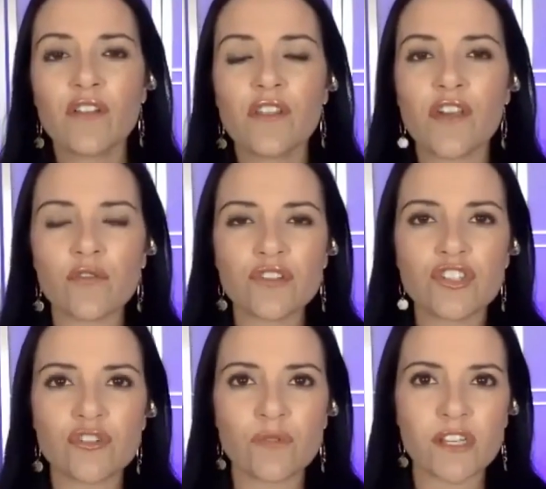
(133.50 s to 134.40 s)
Those
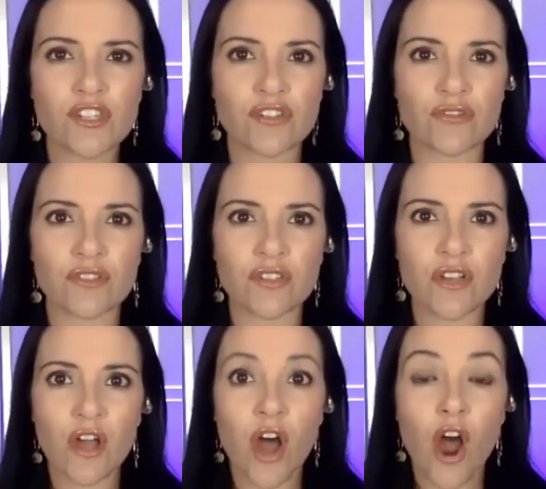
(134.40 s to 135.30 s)
two issues
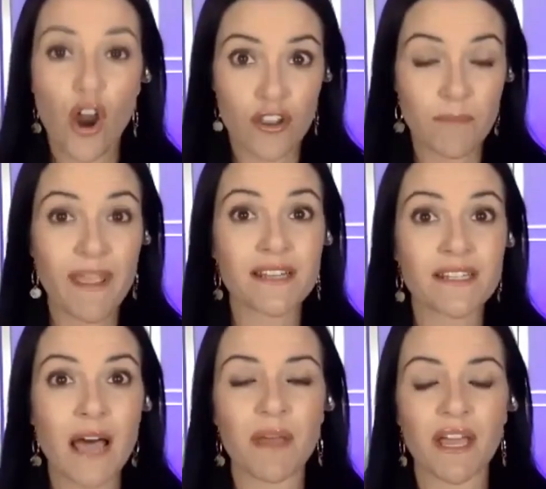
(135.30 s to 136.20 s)
are the
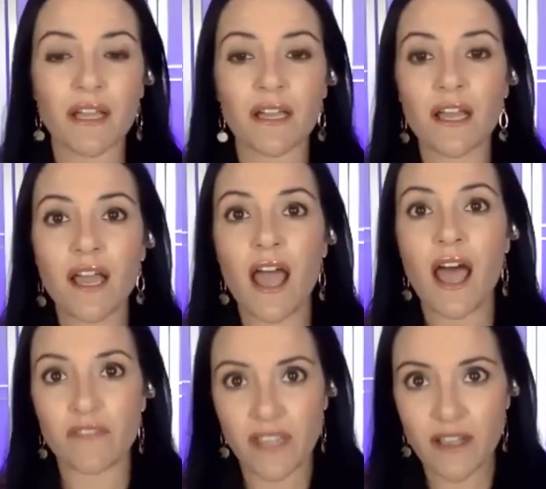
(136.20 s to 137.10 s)
pandemic
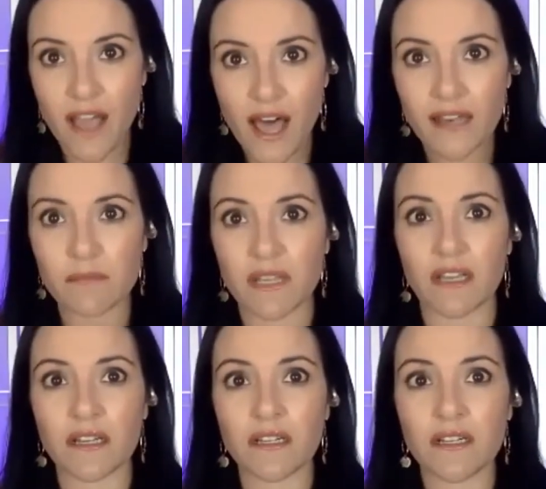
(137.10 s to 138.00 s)
and the economy.